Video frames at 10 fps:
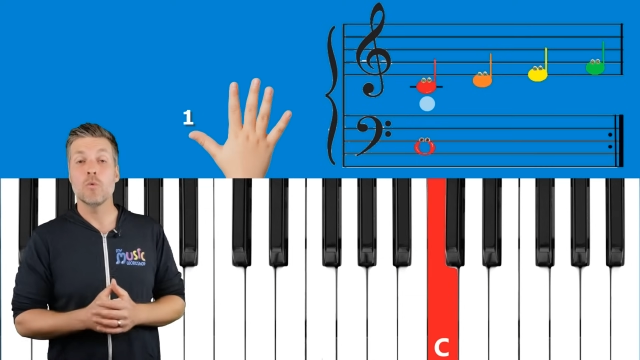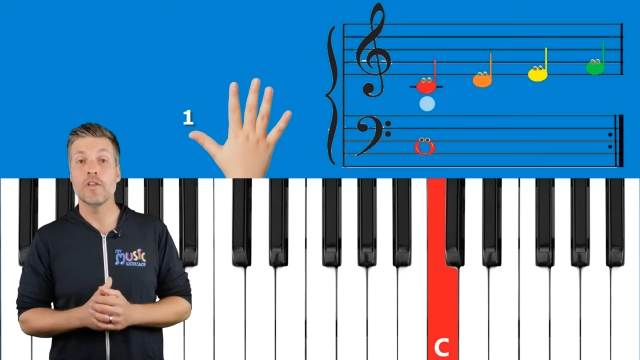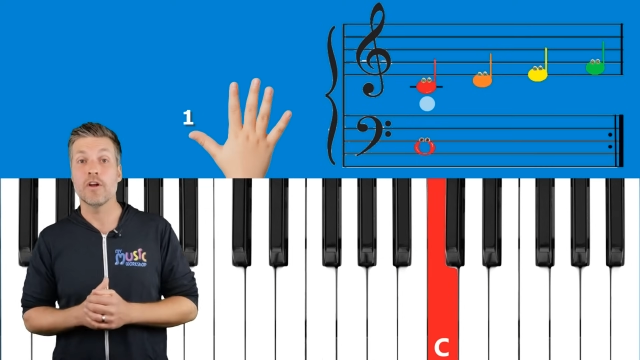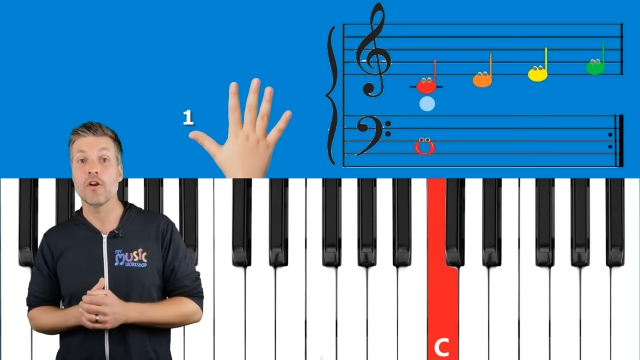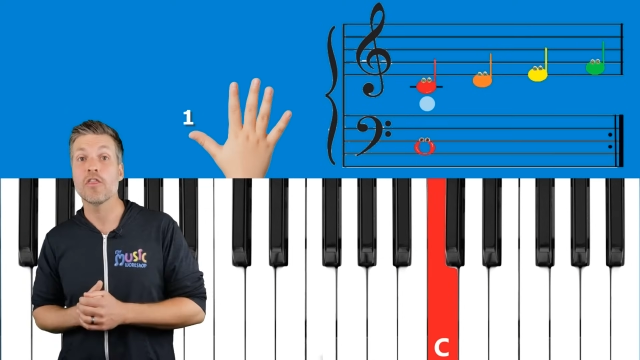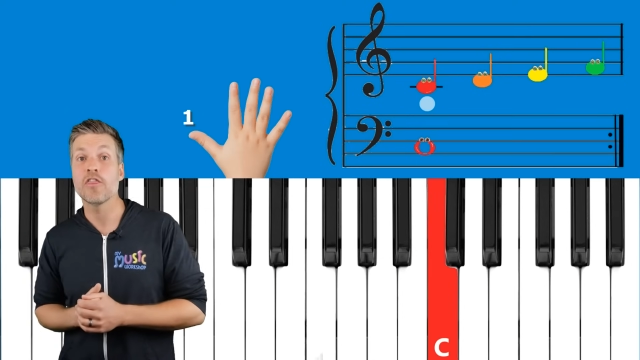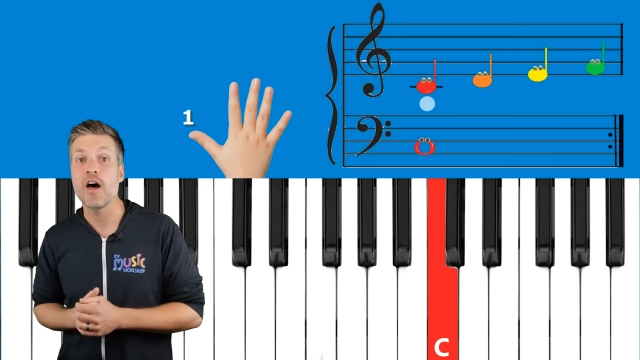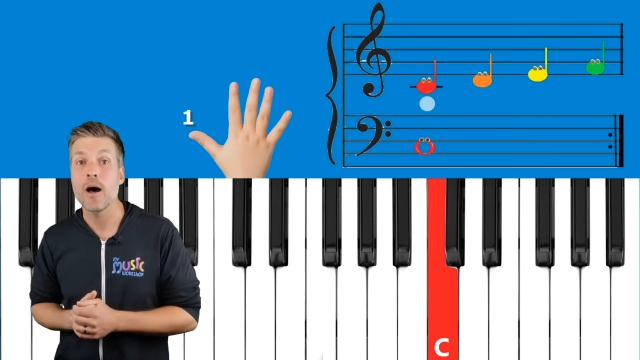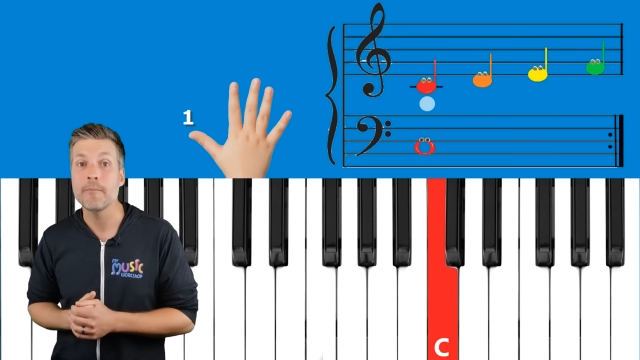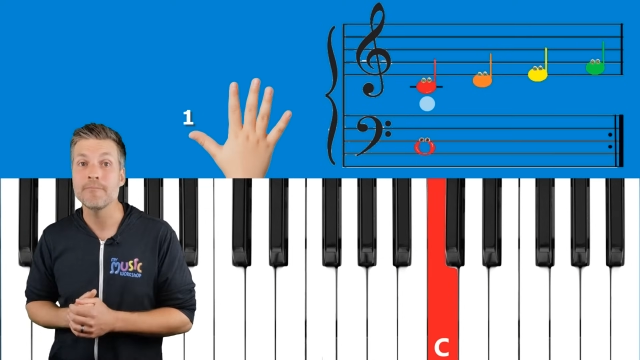with our
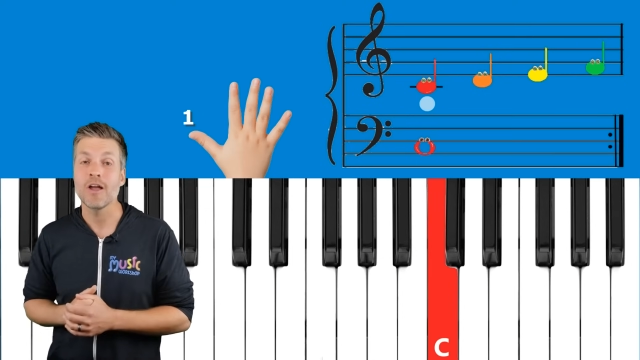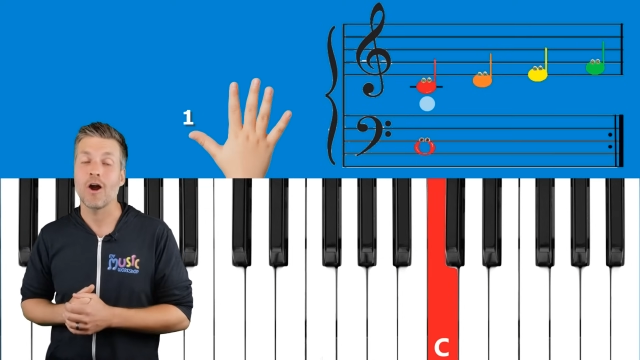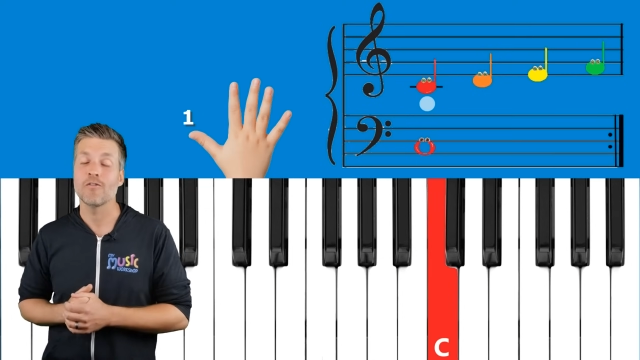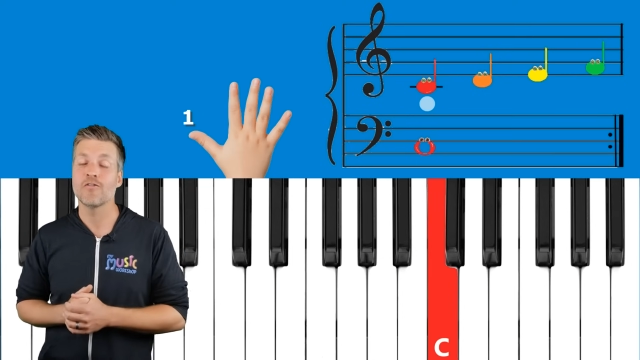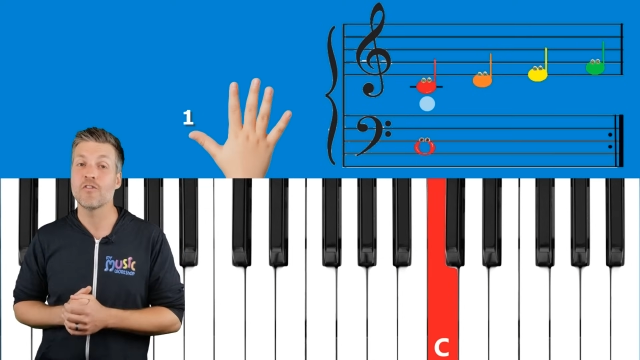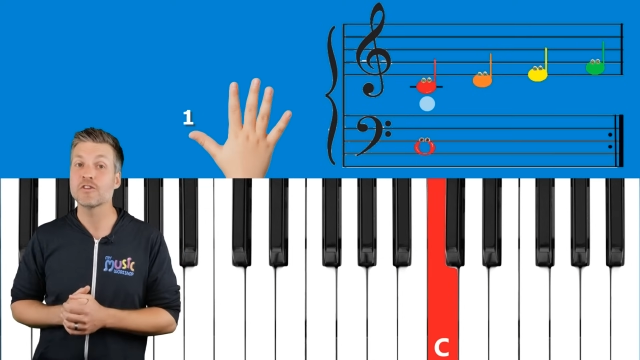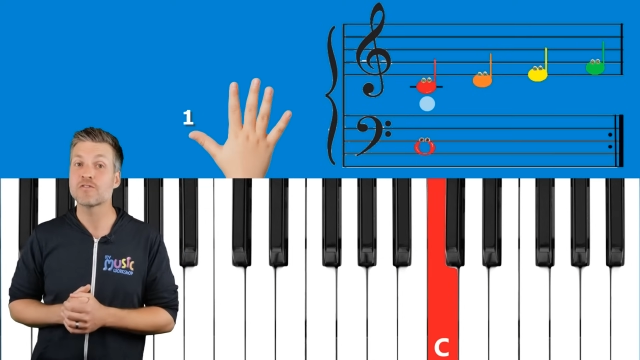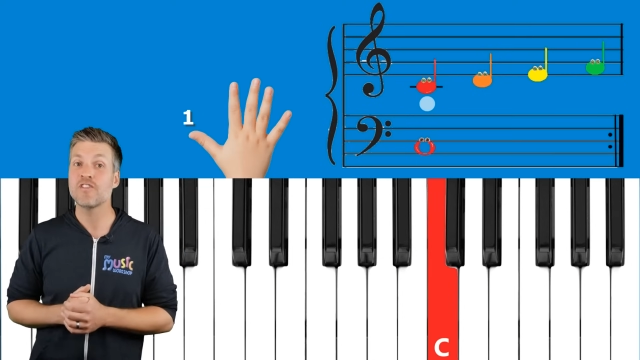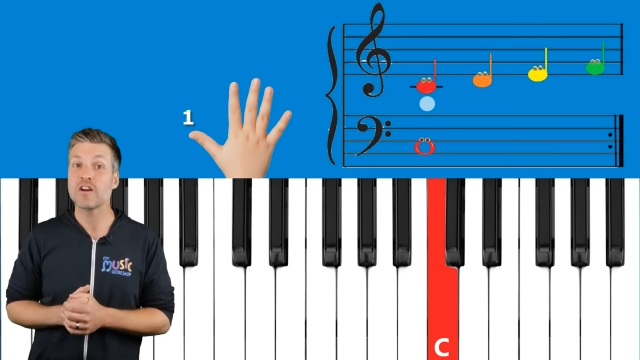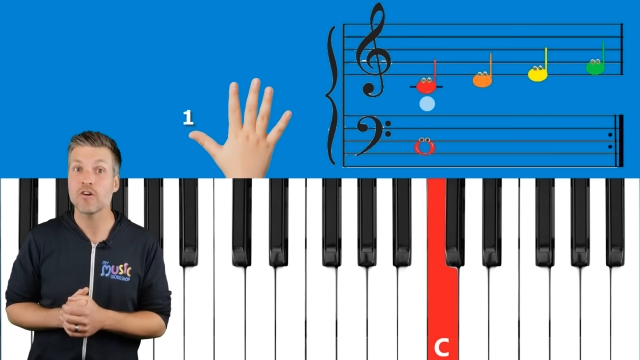thumb, our
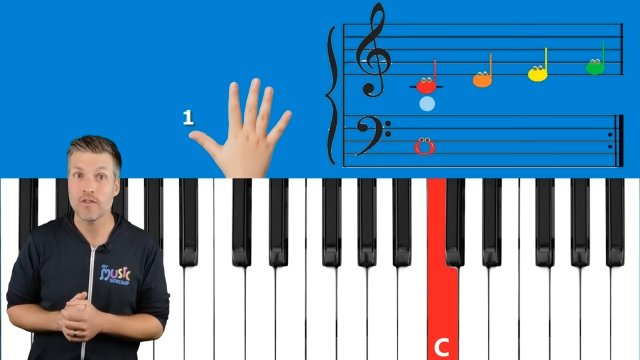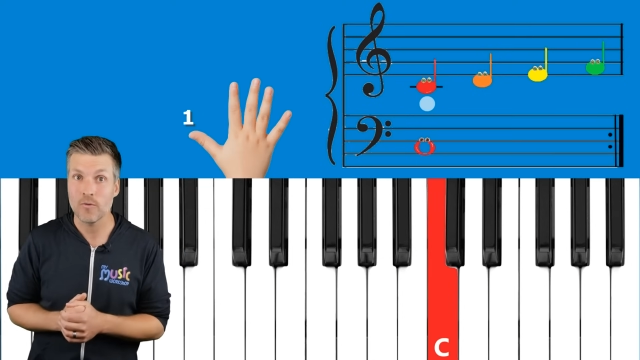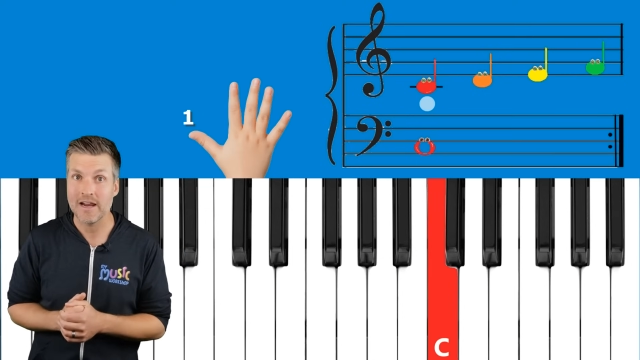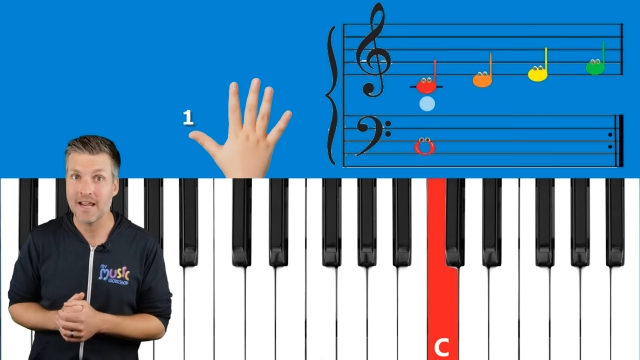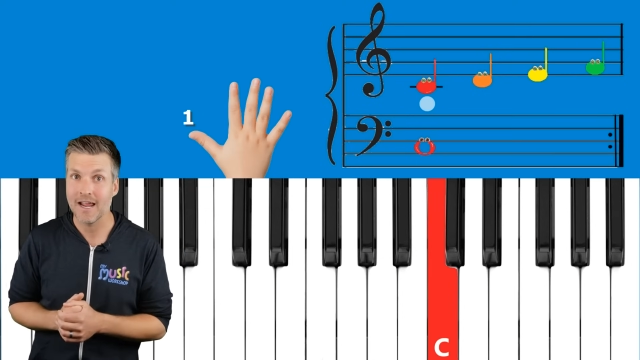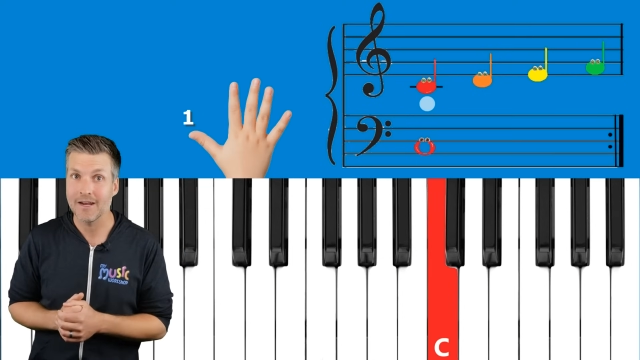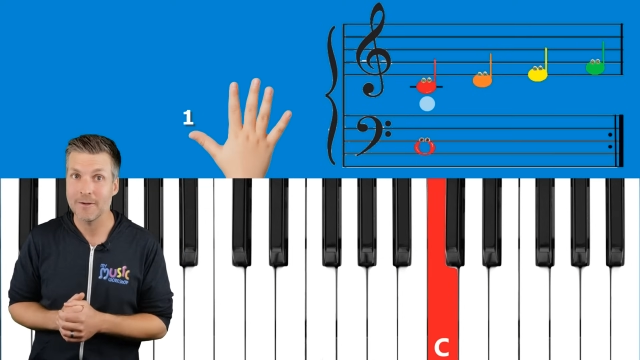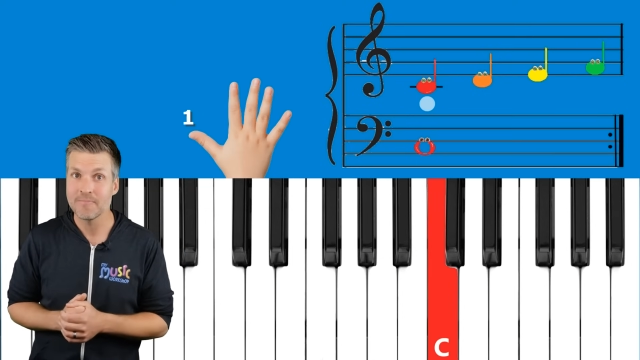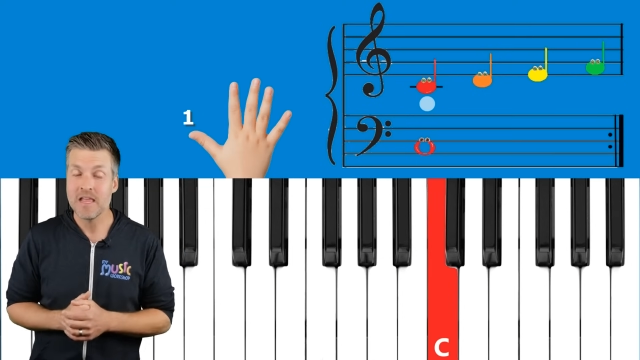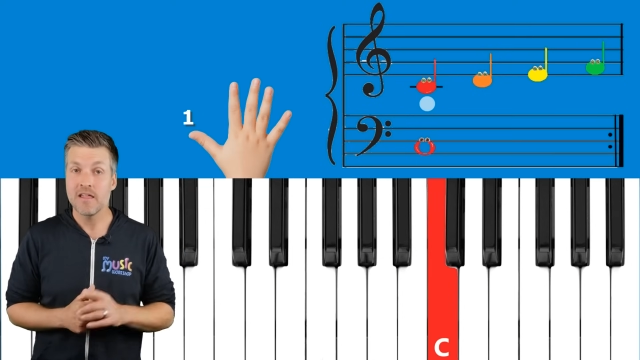first finger on the right hand.